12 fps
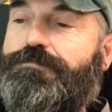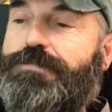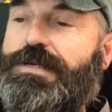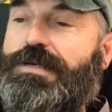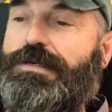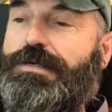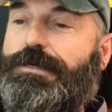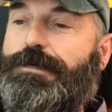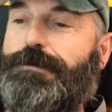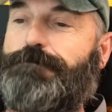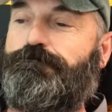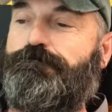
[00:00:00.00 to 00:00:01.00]

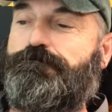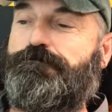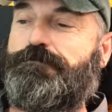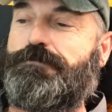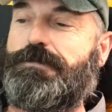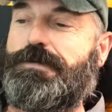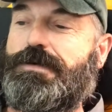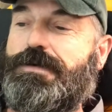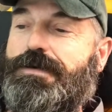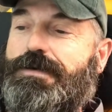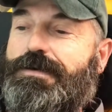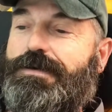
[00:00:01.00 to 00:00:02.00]
and
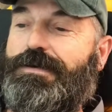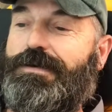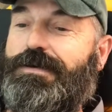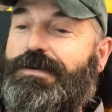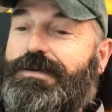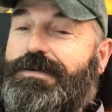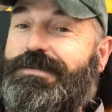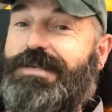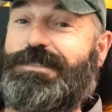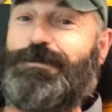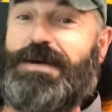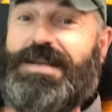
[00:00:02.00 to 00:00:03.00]

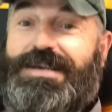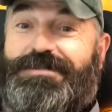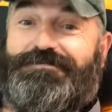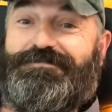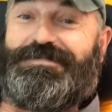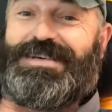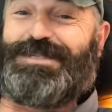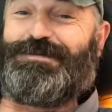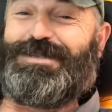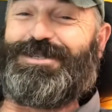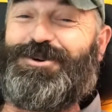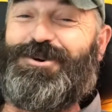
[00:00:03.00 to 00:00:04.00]
that's about it. That's
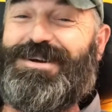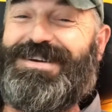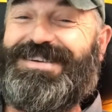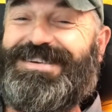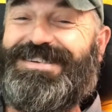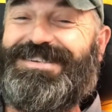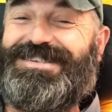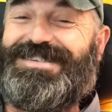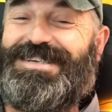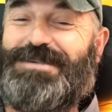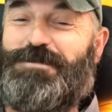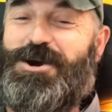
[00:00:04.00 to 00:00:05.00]
my story. See
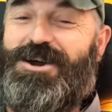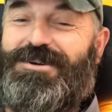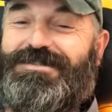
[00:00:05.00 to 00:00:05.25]
you tomorrow.